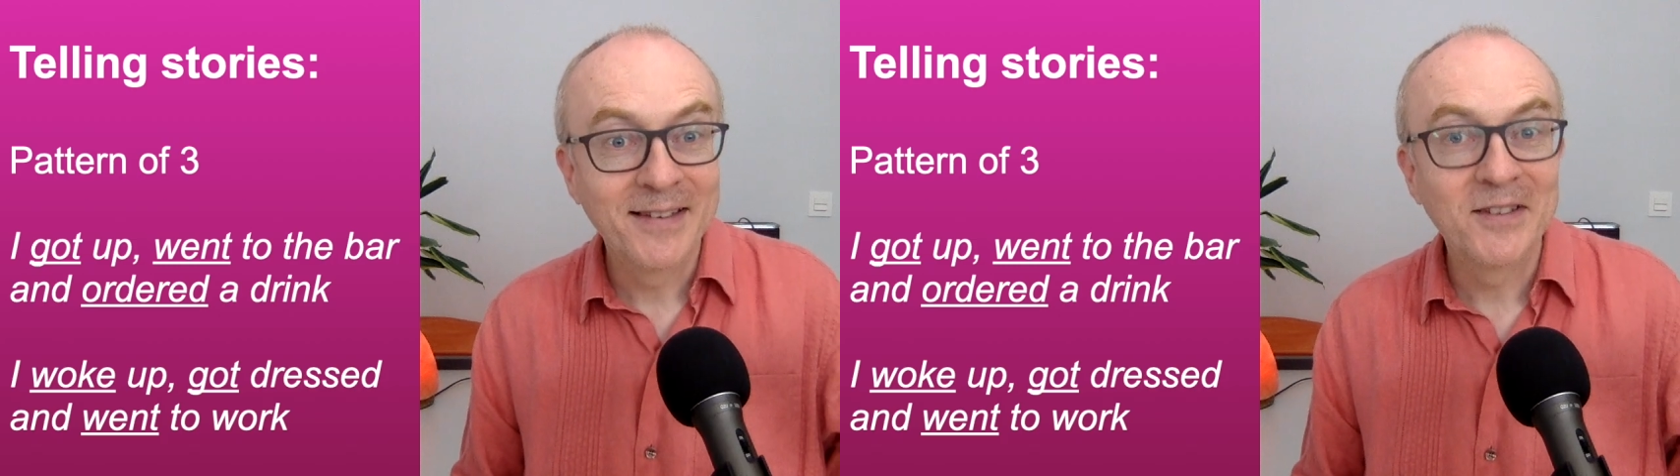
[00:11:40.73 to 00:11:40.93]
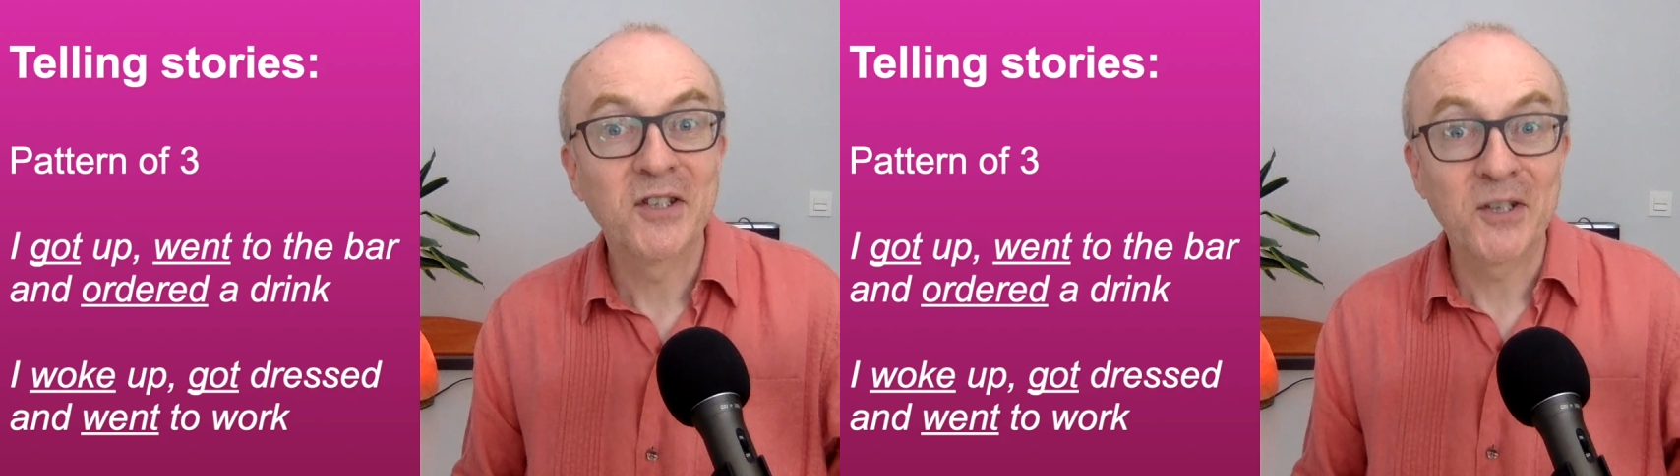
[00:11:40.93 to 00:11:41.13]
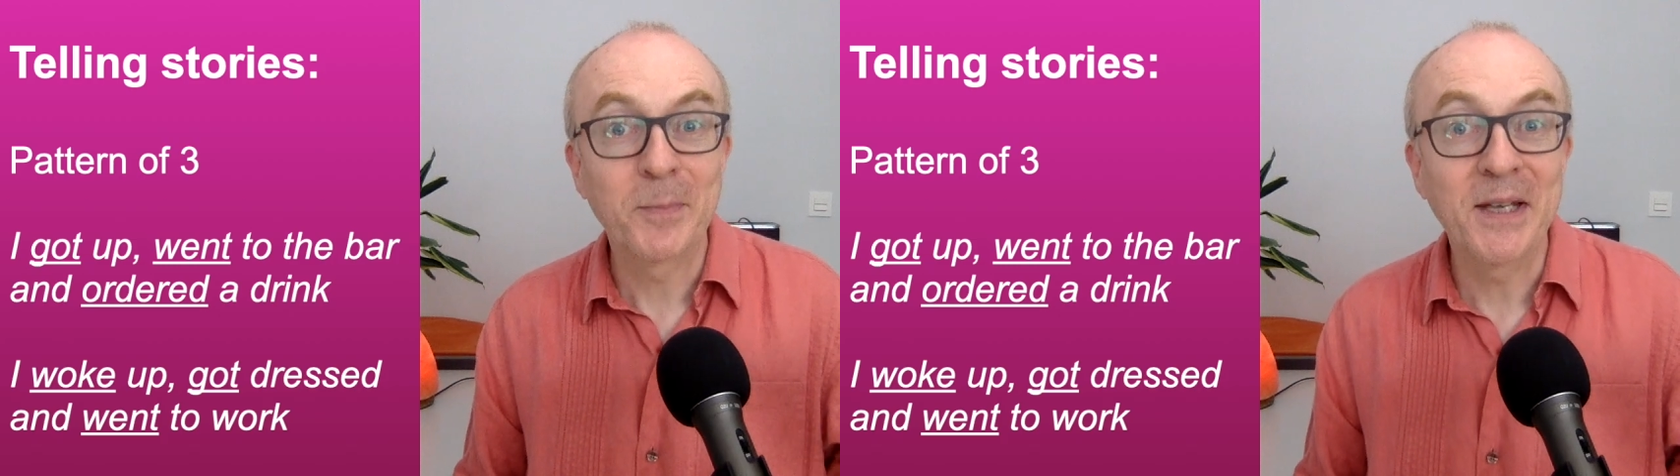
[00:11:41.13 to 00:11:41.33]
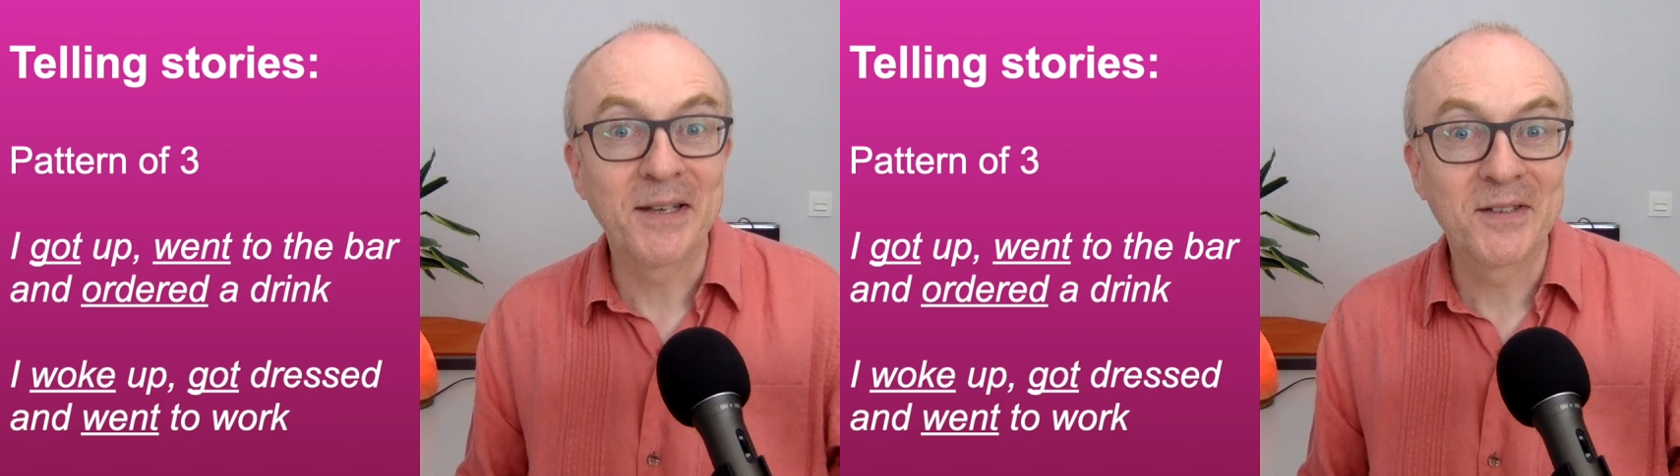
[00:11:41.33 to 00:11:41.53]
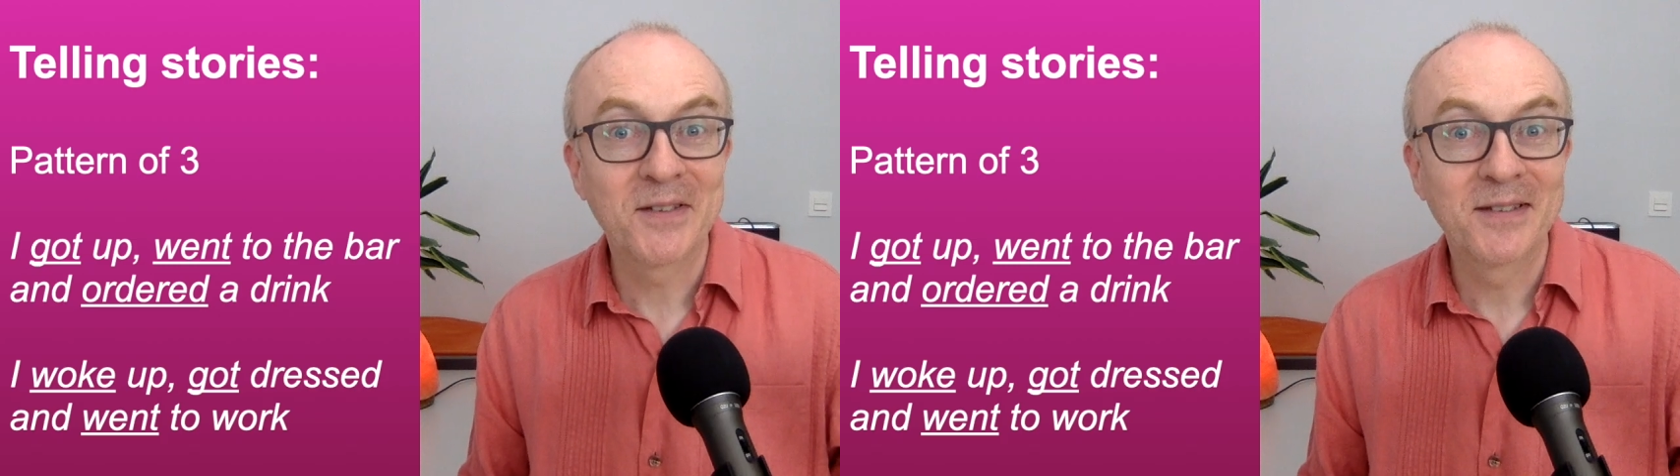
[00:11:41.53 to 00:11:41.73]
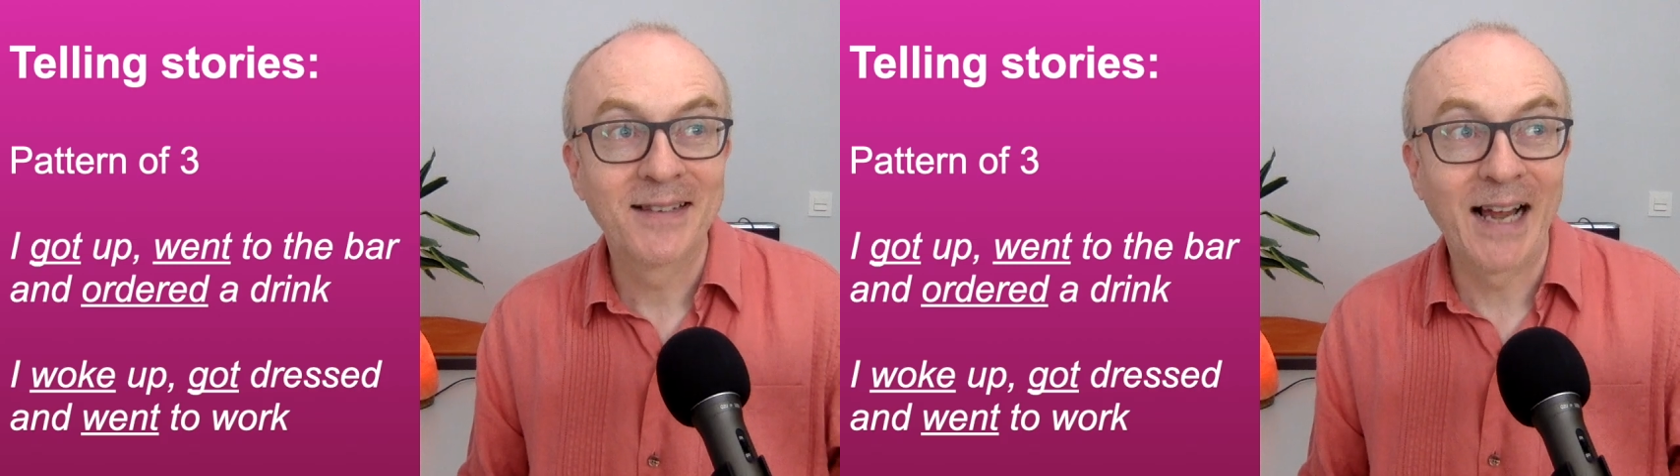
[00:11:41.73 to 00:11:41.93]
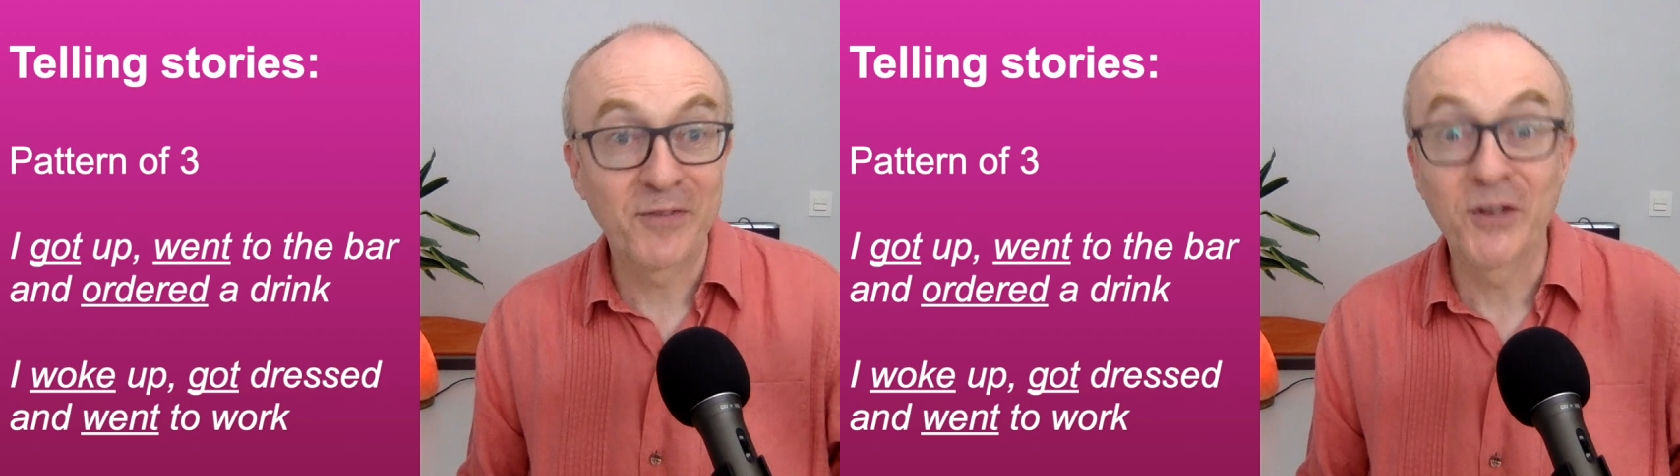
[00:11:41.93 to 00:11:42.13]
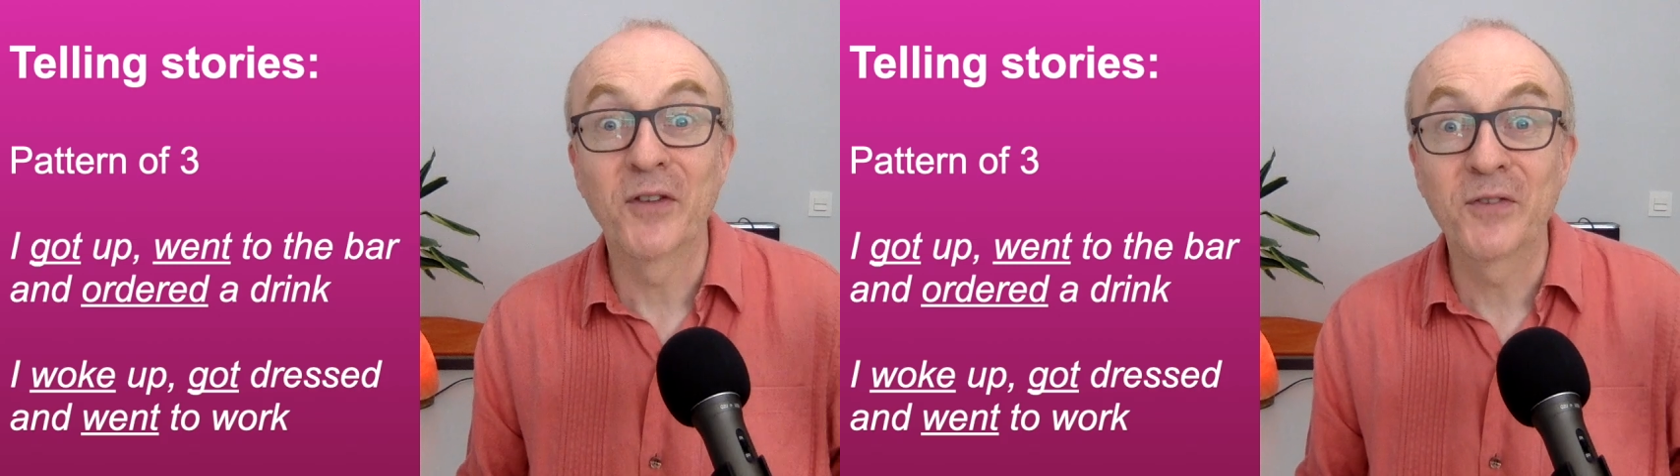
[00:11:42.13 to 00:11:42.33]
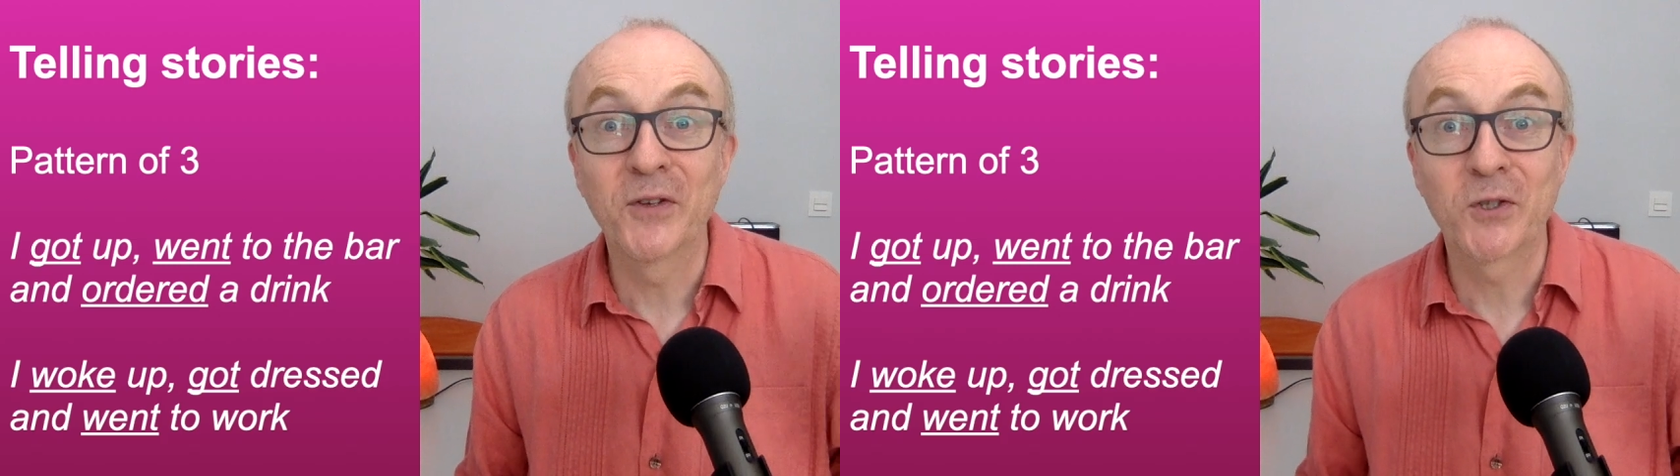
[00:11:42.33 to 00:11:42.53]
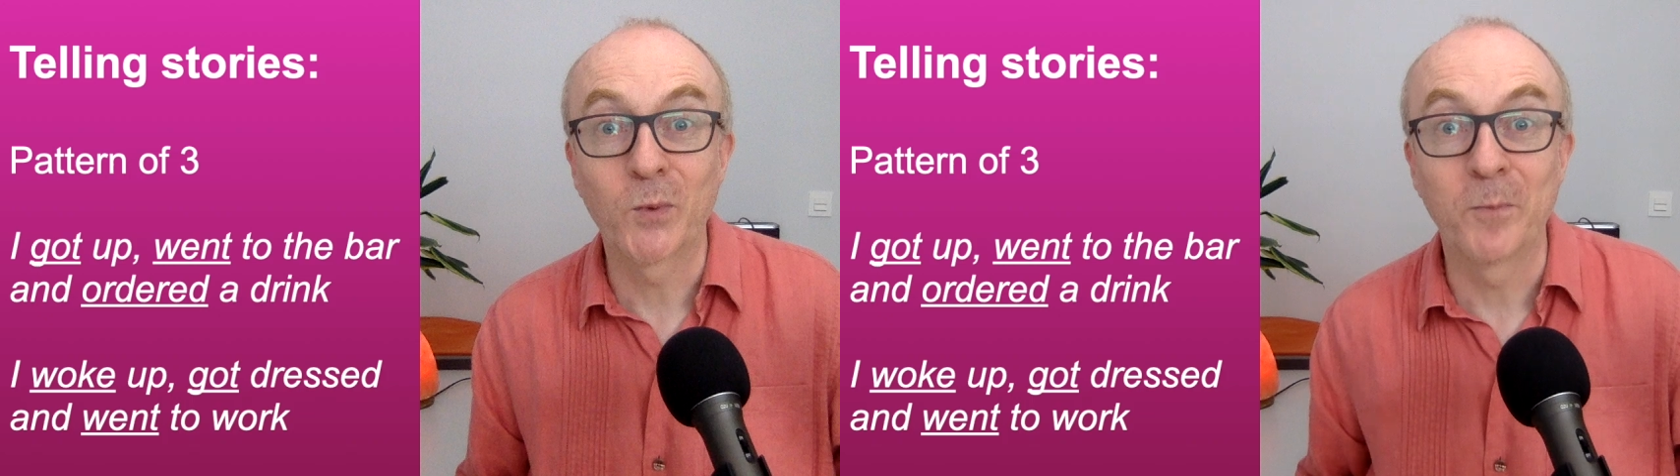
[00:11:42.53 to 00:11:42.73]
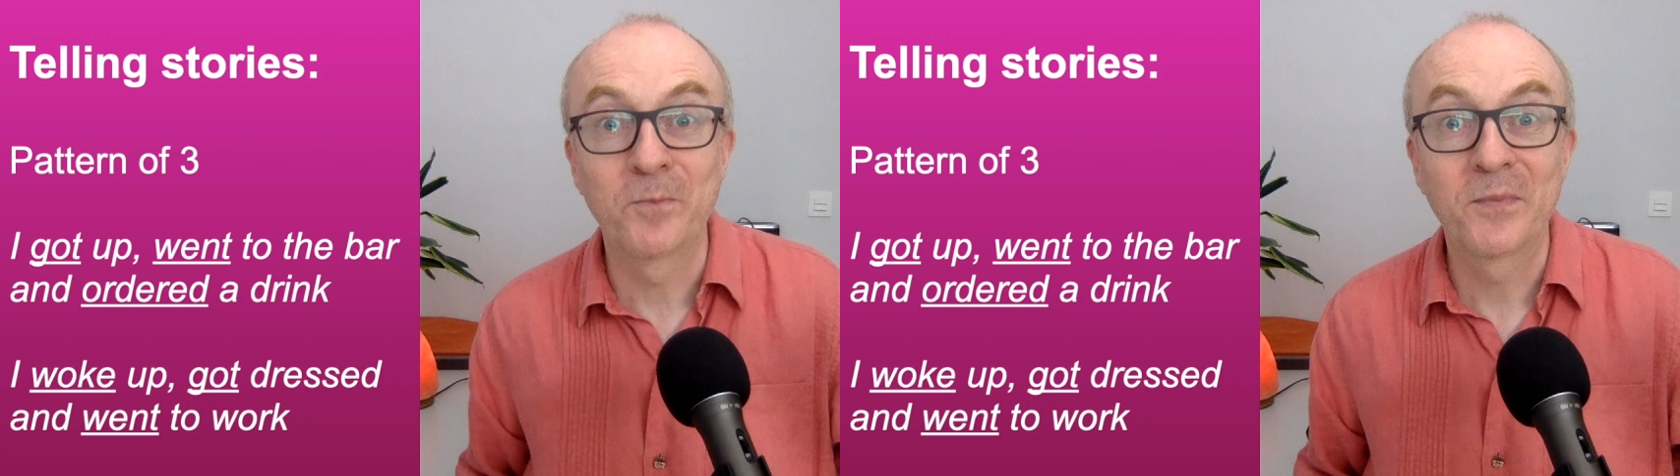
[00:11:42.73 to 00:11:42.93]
disappears after the first one.